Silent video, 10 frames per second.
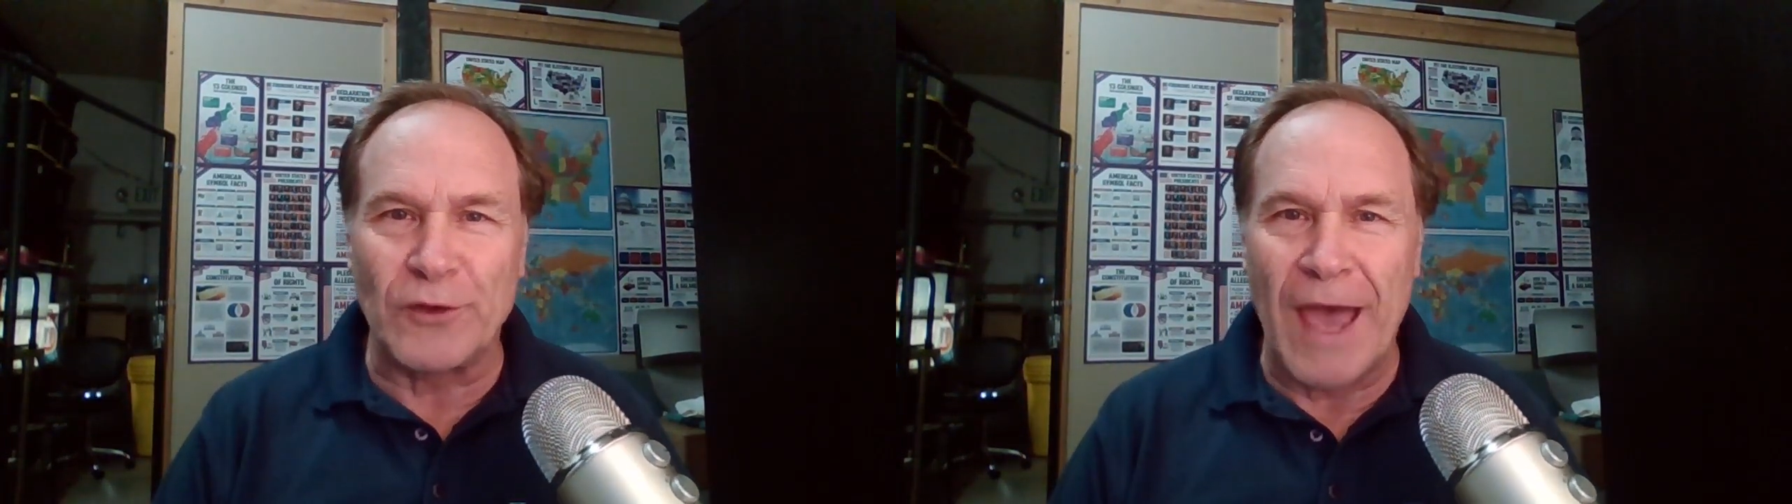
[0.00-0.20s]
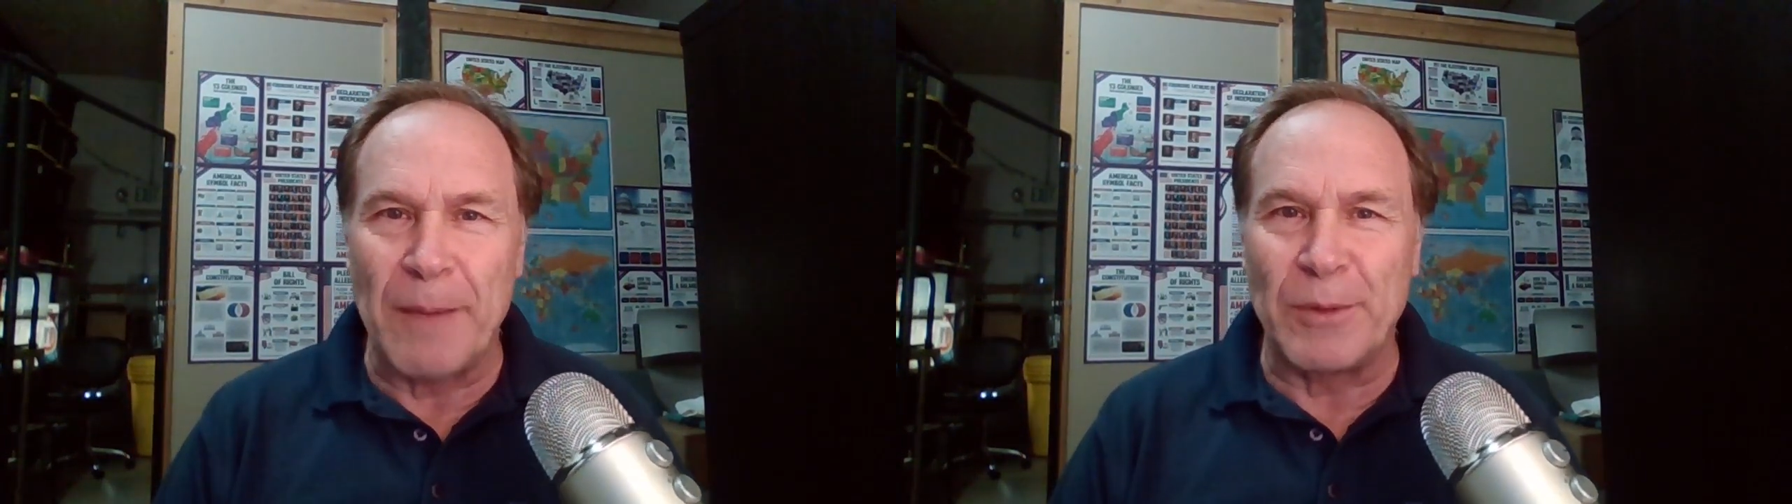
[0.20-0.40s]

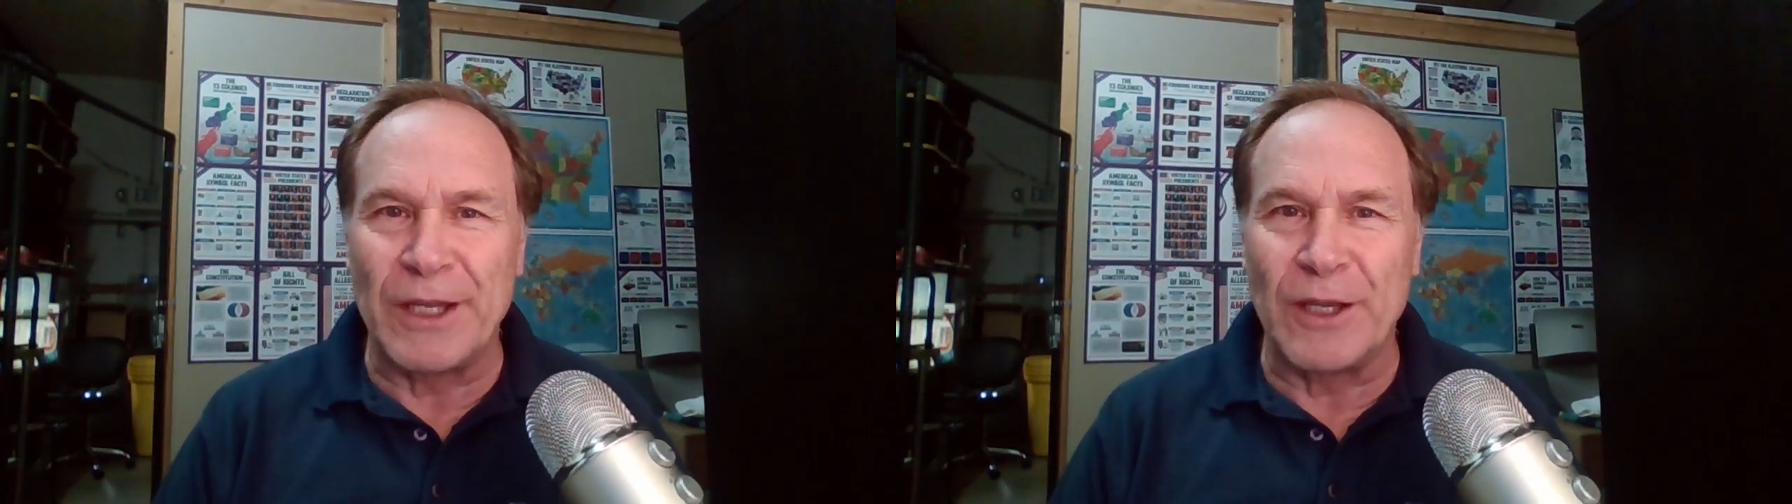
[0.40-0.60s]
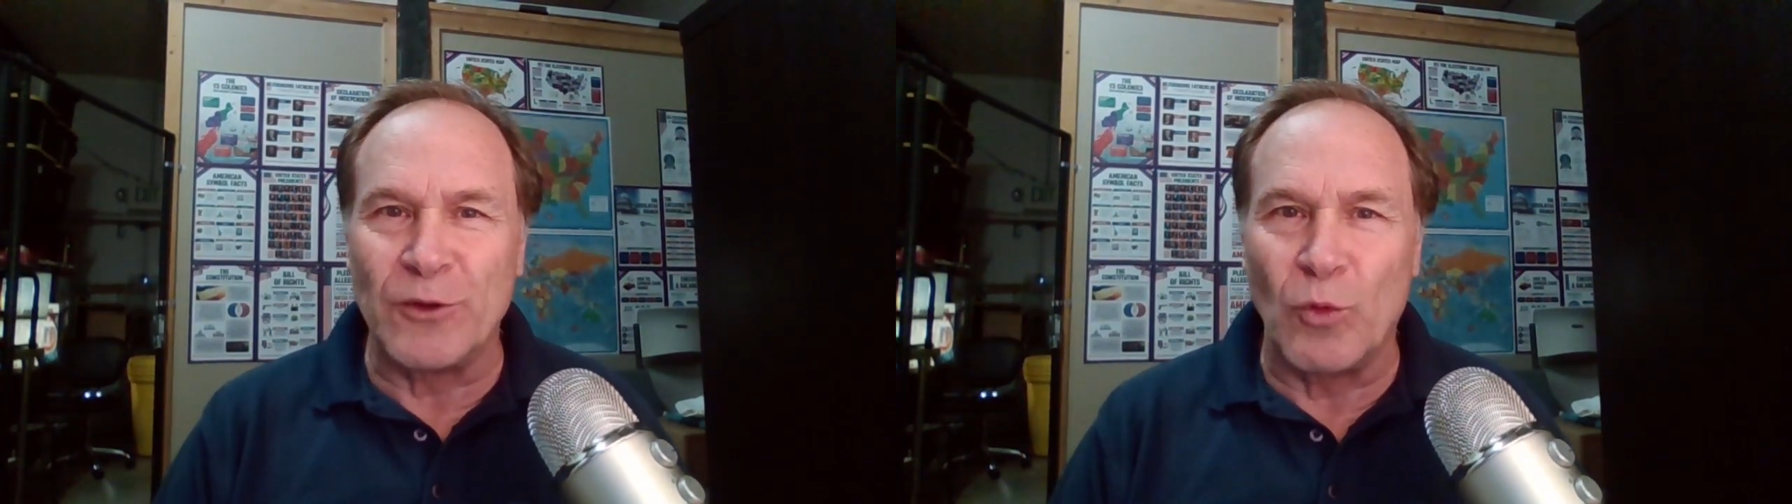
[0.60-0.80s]

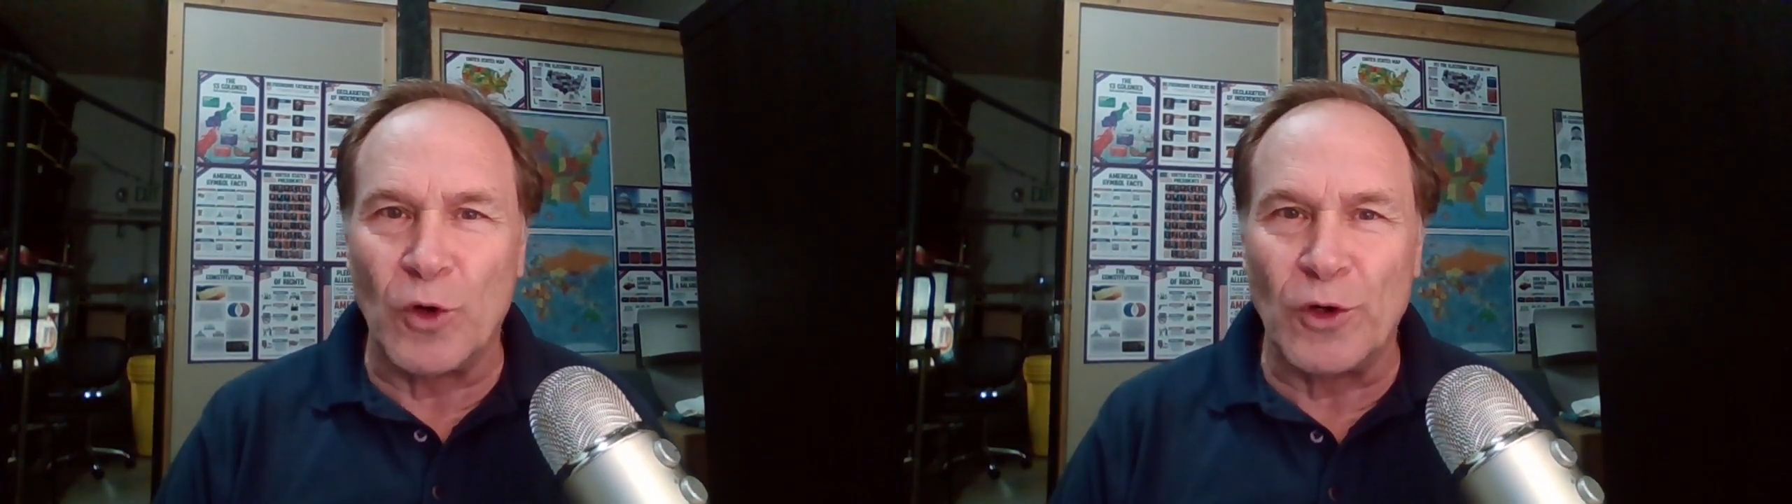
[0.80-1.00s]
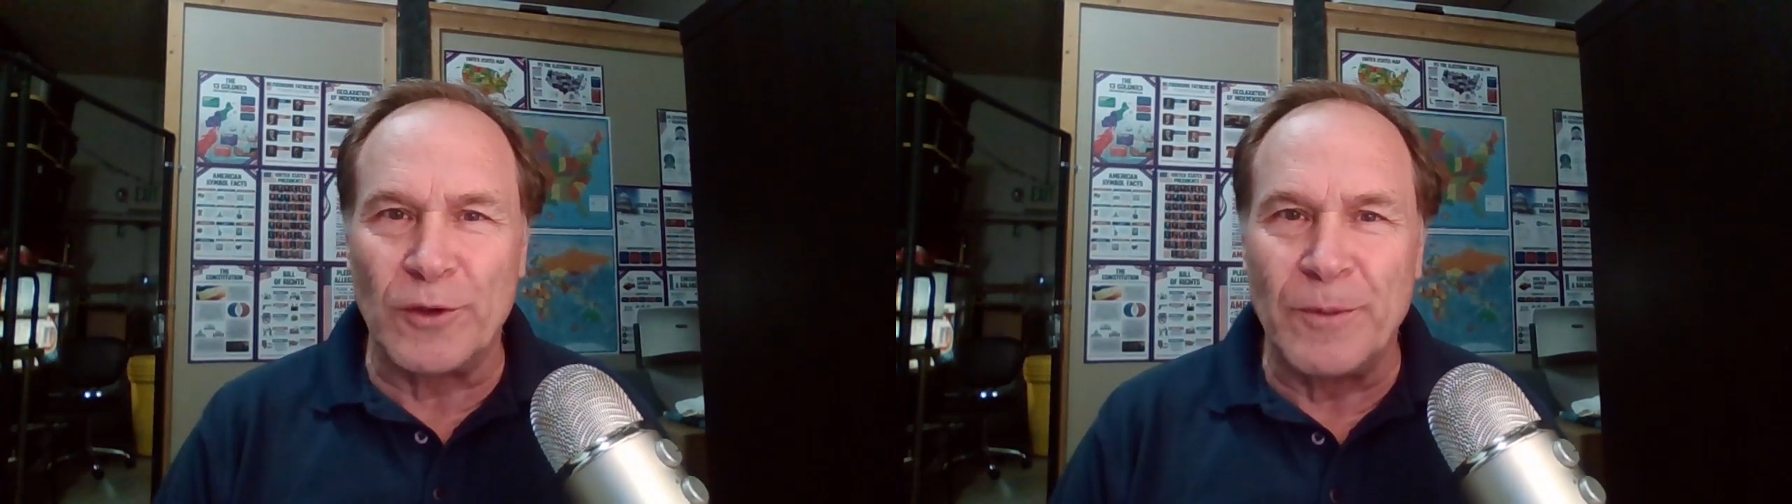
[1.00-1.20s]
happening in the
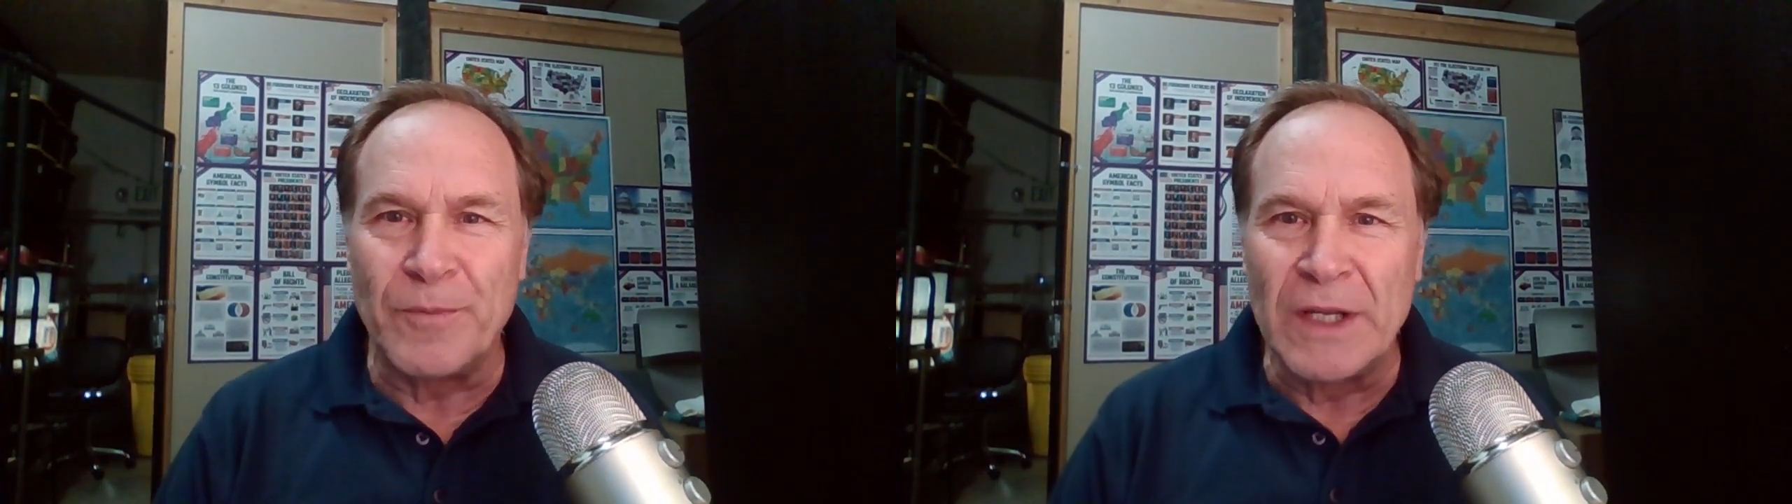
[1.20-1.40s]
world.